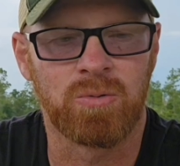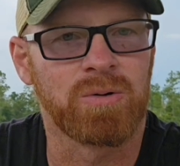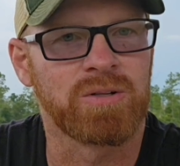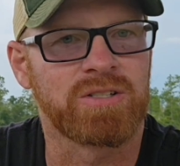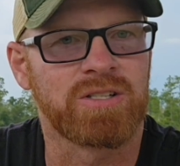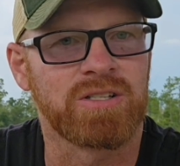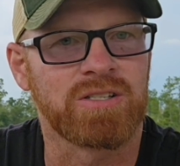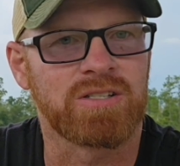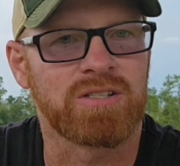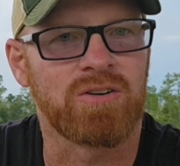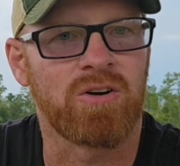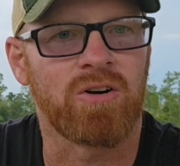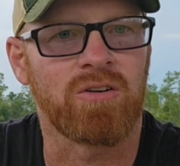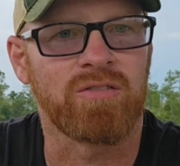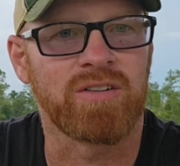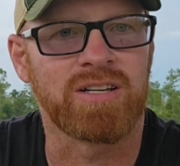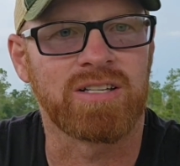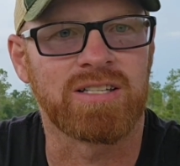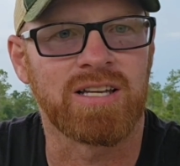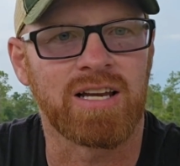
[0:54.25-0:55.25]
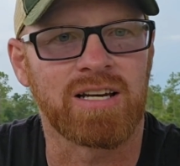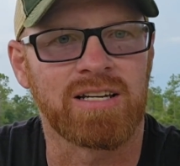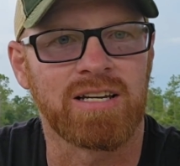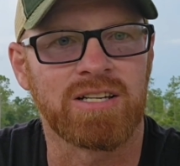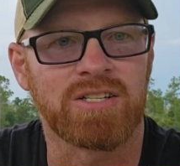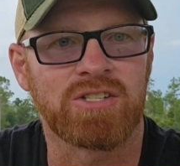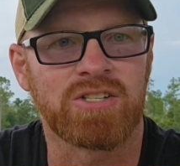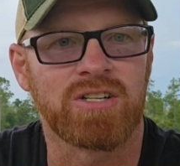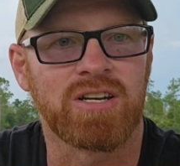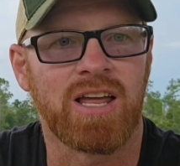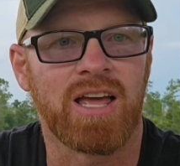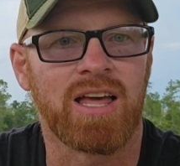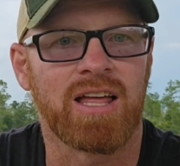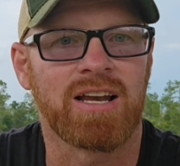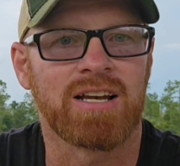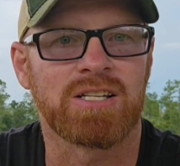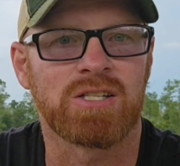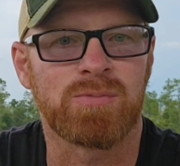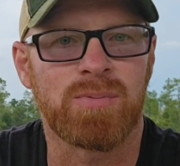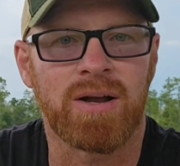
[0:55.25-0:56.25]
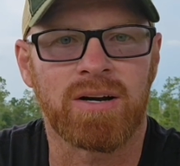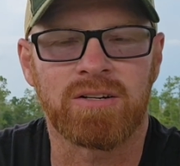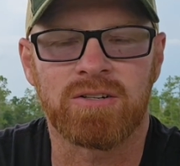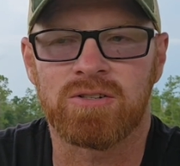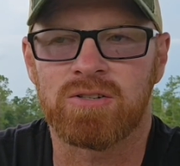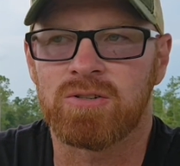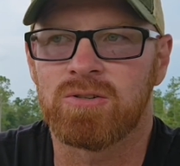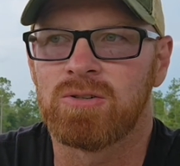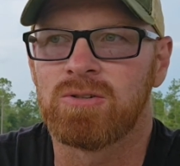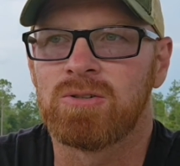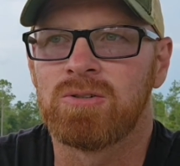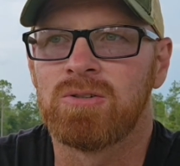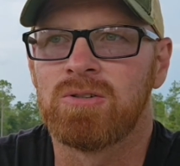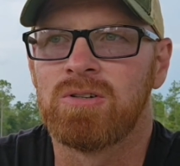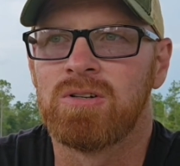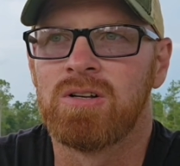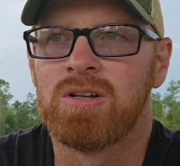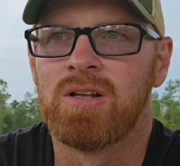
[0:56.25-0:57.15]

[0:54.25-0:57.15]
which is an RV technician and inspector school.